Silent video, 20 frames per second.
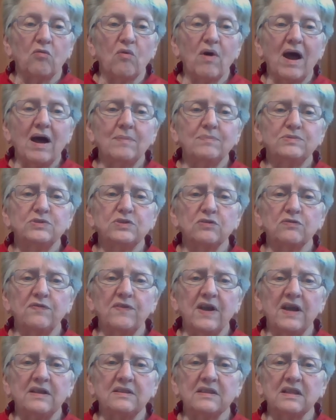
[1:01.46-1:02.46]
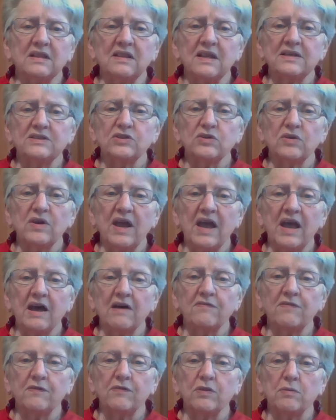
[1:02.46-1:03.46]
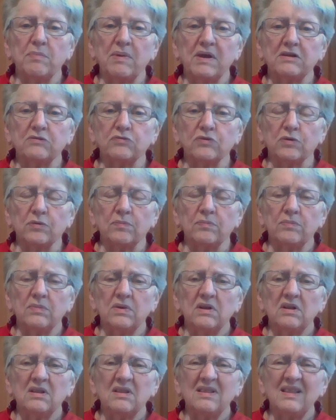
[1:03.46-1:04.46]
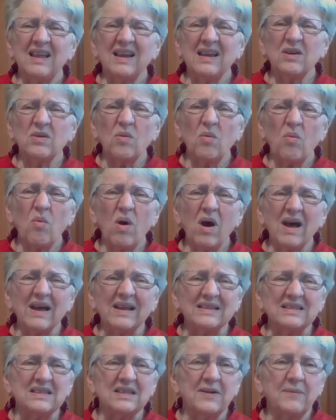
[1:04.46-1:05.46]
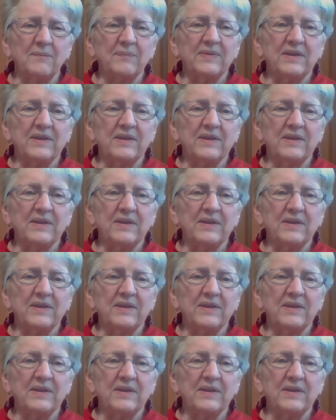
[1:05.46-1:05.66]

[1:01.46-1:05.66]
Rob surveyed the lesser half of the bedroom. Like what?